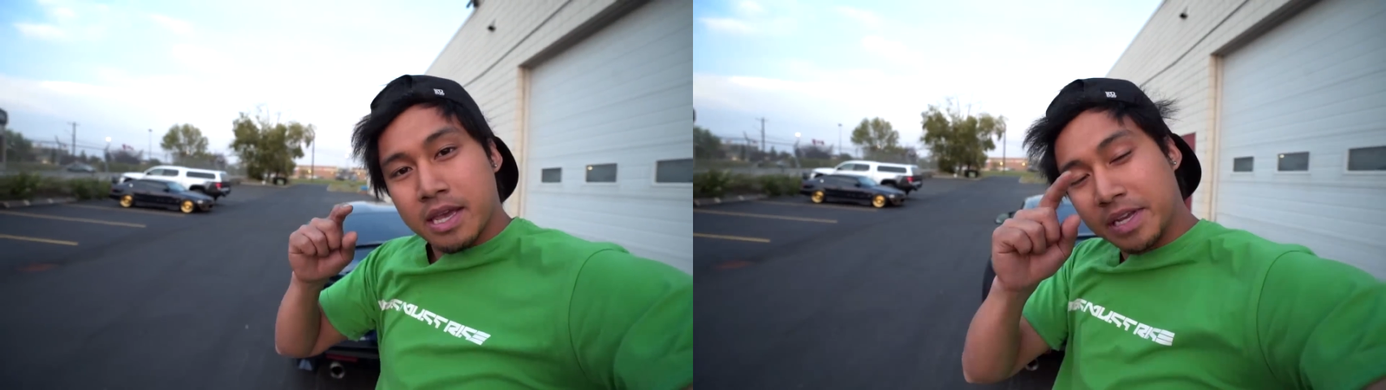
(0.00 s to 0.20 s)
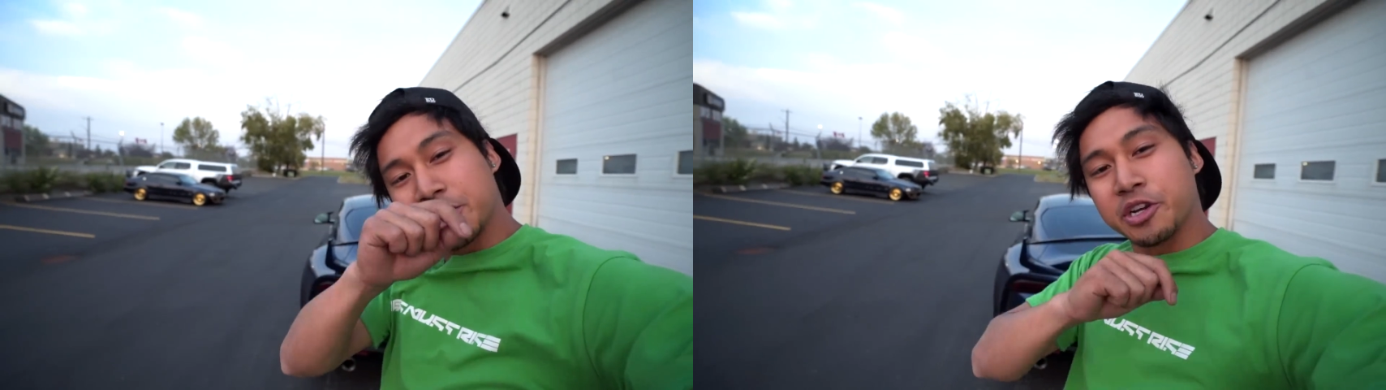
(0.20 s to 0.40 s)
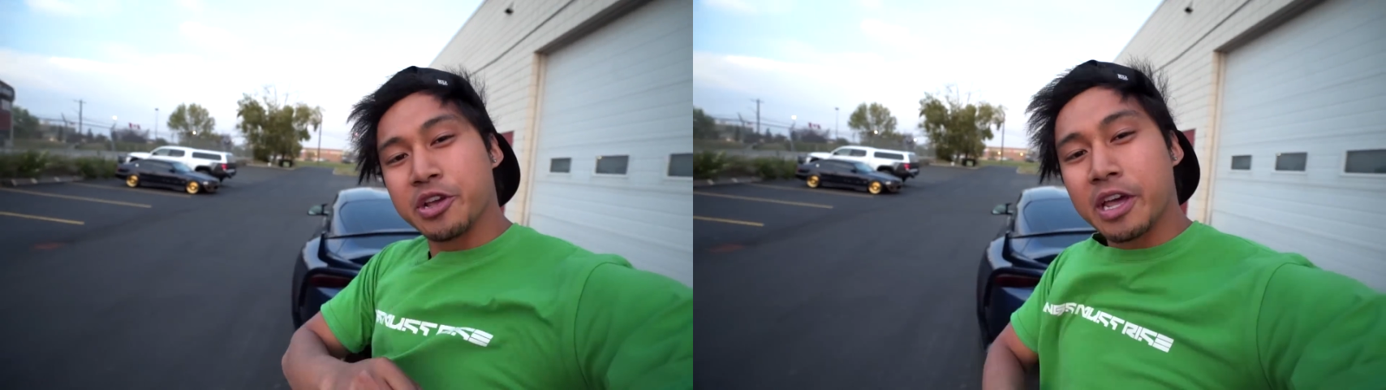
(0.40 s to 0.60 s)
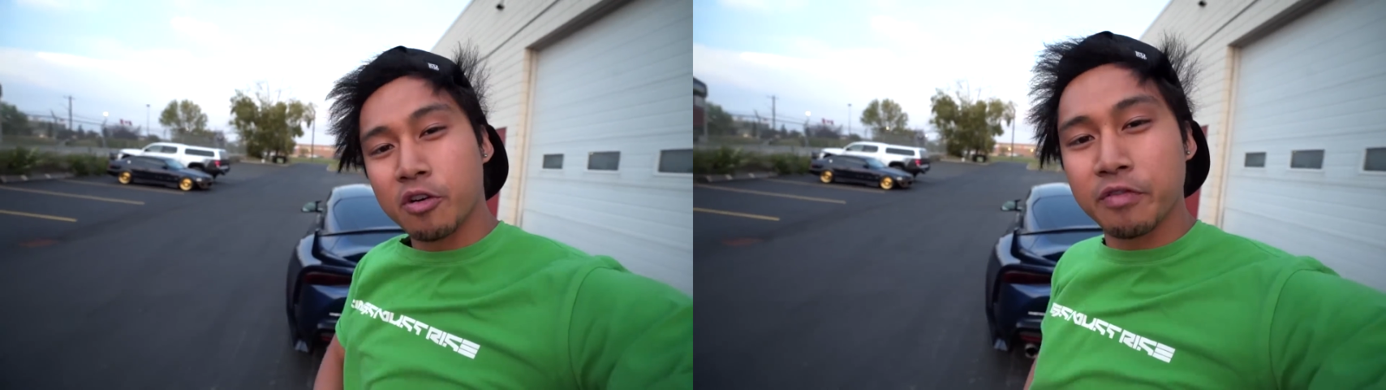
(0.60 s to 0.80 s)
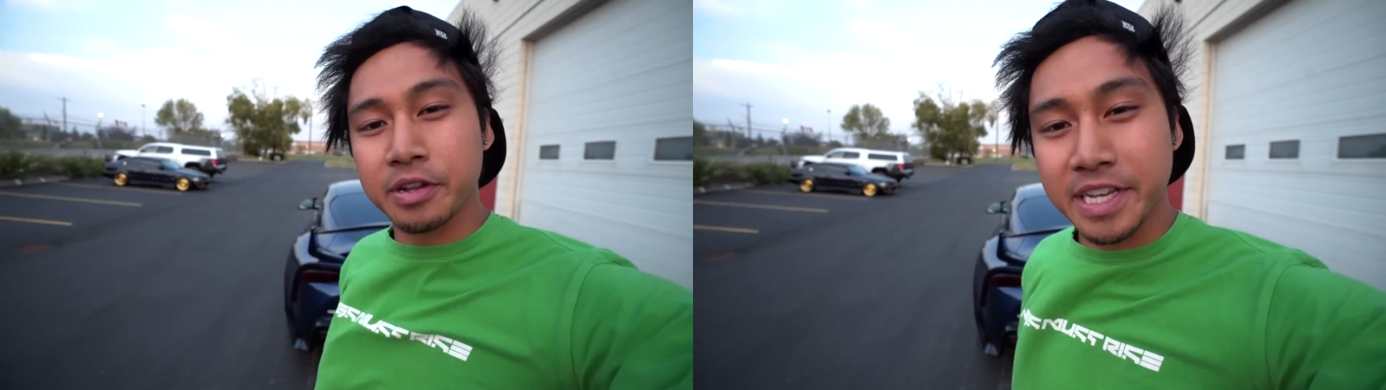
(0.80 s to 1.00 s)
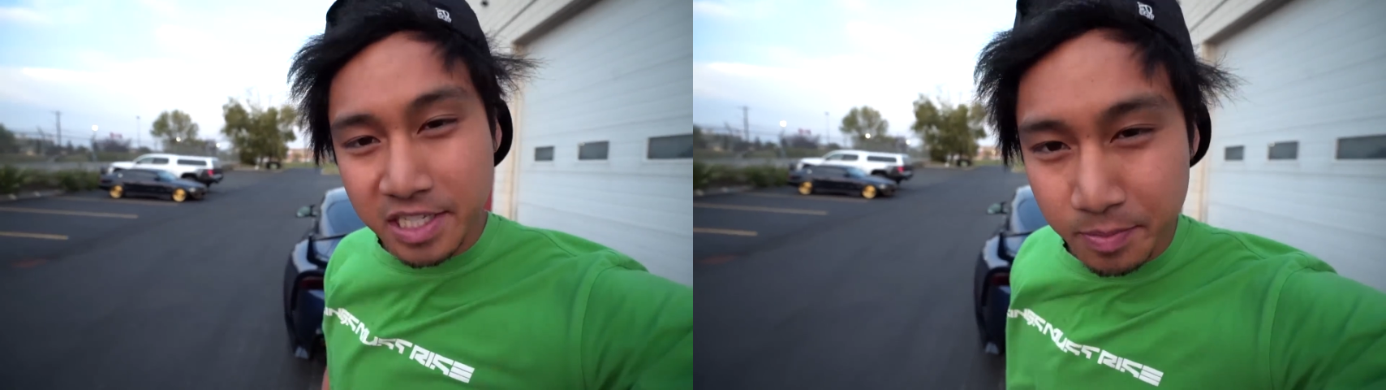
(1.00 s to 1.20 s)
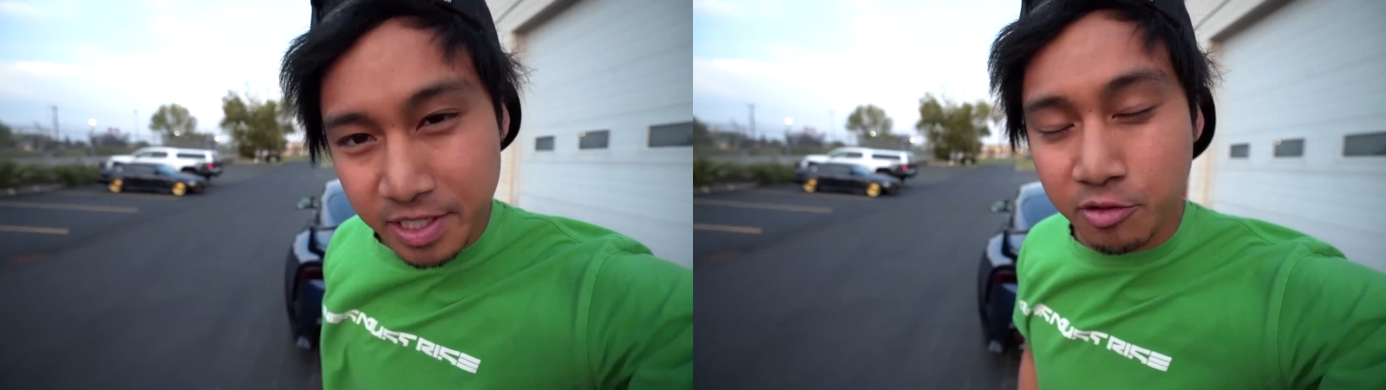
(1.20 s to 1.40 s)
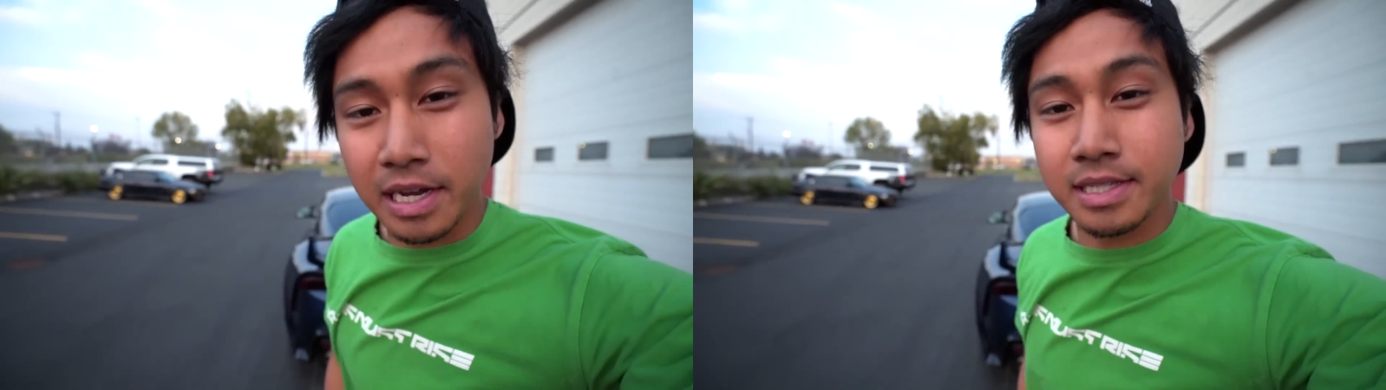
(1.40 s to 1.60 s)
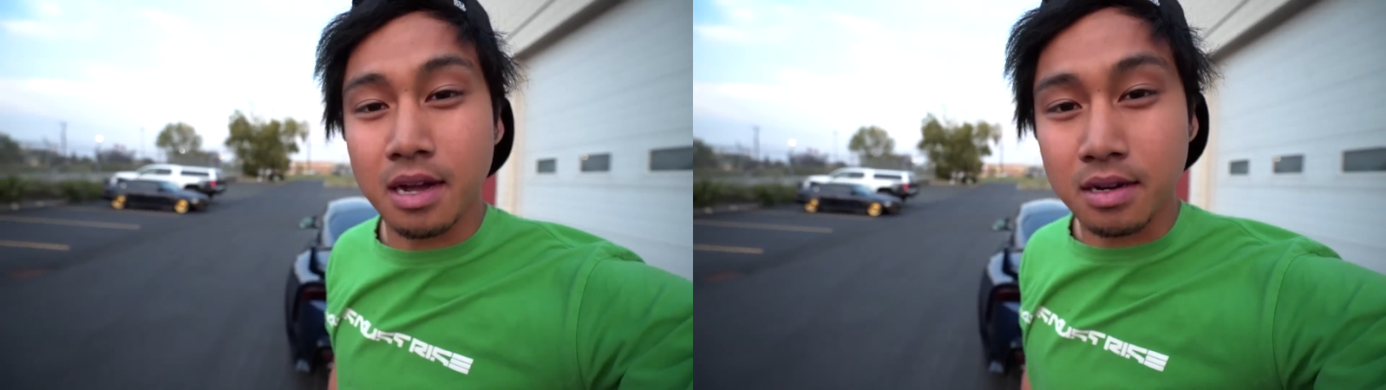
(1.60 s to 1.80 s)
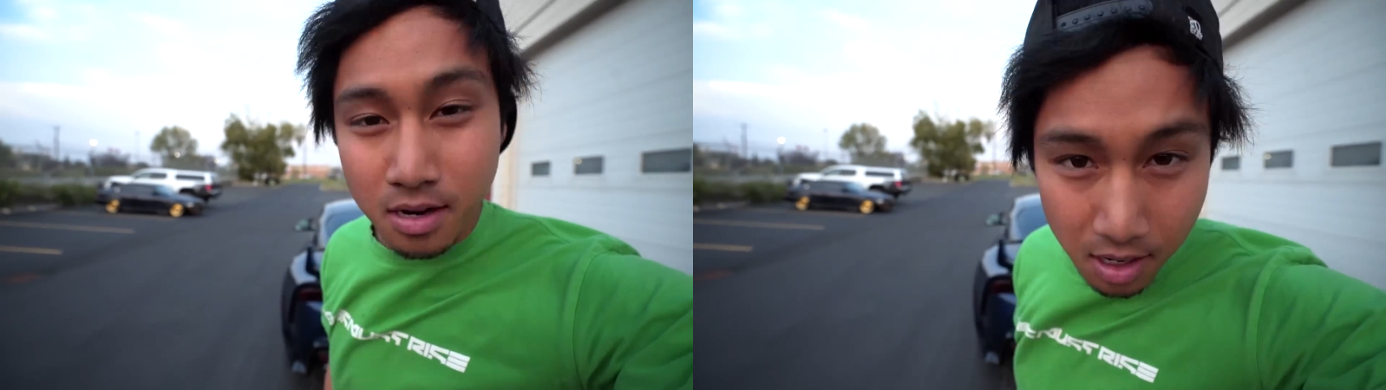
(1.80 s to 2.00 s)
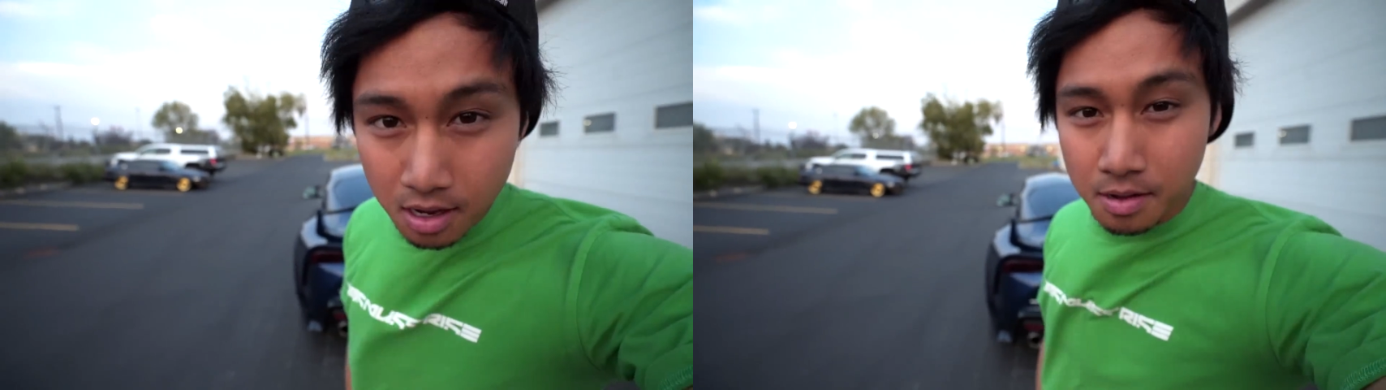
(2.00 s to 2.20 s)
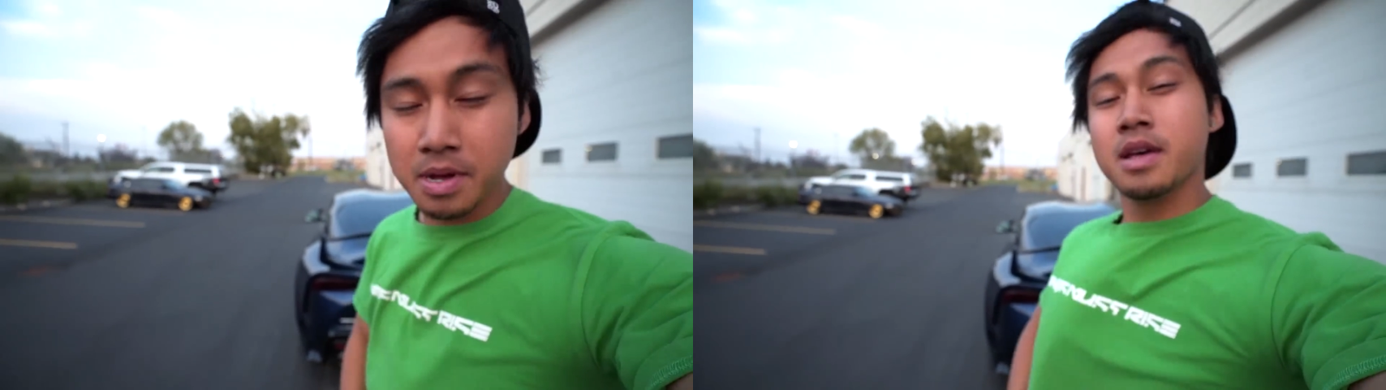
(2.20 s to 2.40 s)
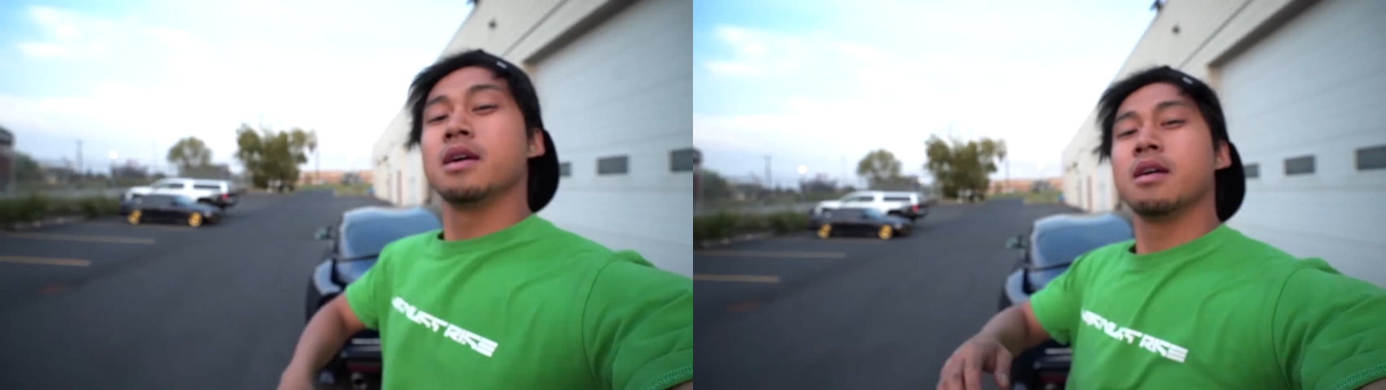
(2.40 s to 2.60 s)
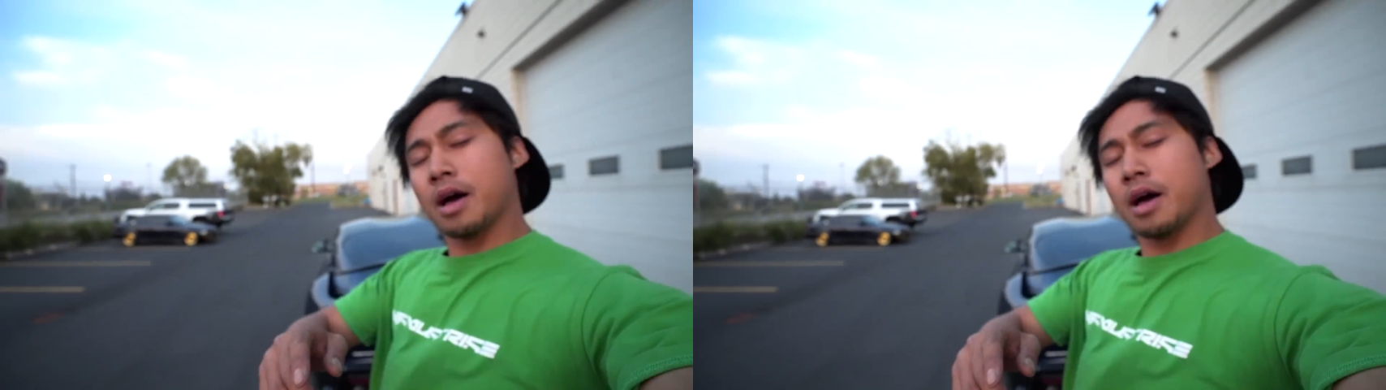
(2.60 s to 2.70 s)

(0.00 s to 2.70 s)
make sure you head over to kingsmusteraz.com.